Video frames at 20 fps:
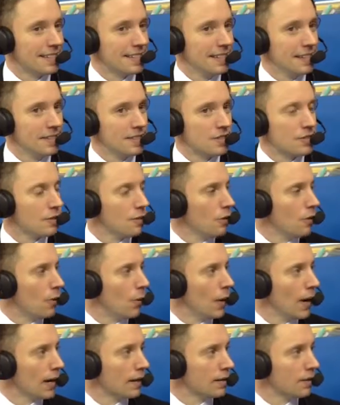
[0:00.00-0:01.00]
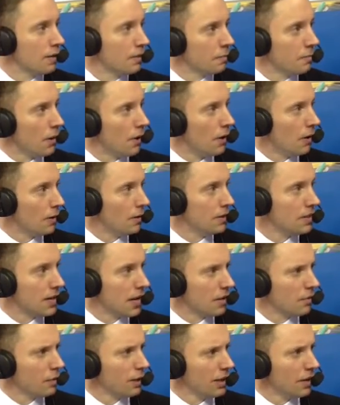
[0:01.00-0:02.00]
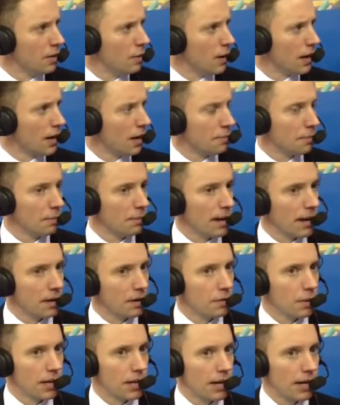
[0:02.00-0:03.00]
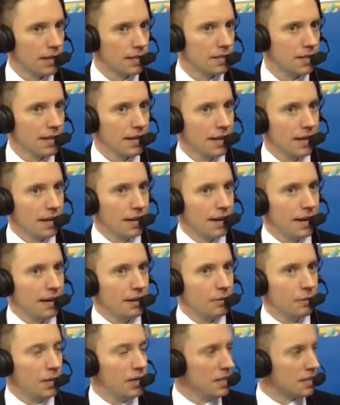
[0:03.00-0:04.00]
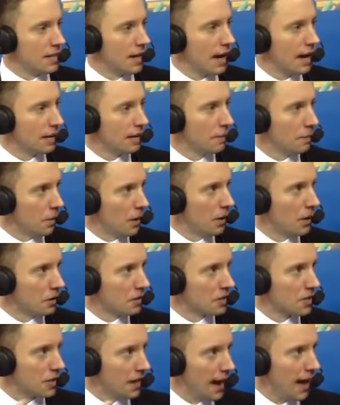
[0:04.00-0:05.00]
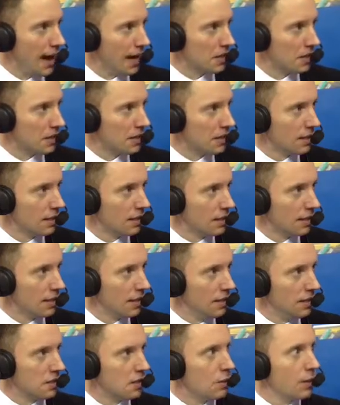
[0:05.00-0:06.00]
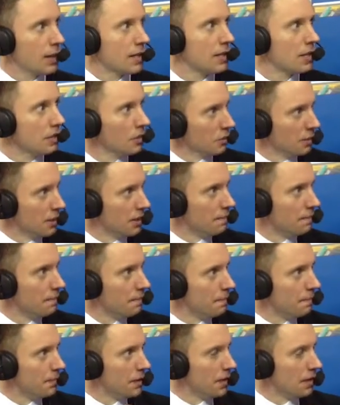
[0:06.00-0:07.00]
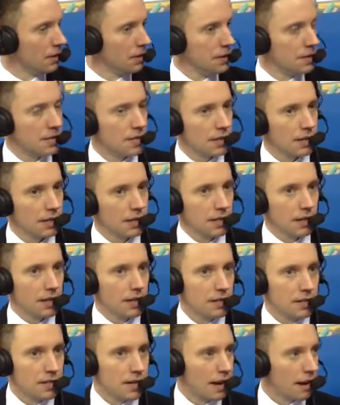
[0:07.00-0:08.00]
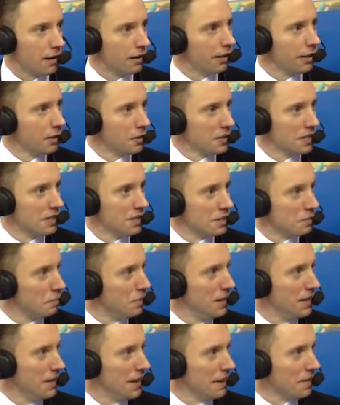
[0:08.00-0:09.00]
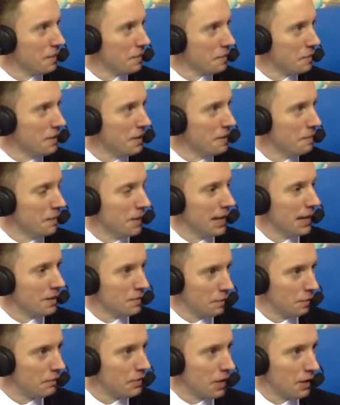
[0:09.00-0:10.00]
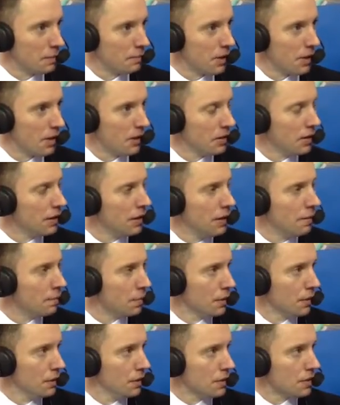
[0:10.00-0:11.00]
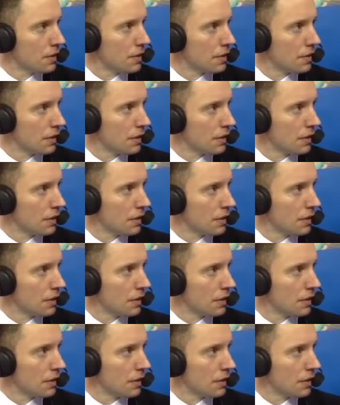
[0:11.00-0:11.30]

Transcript: He's so quick to the ball. He's got a really quick upper body, quick hands. And when he's got the ball snatched, he's quick to the rim. You know, he's got closing speed on the rim. And as we talked about all year, he produces.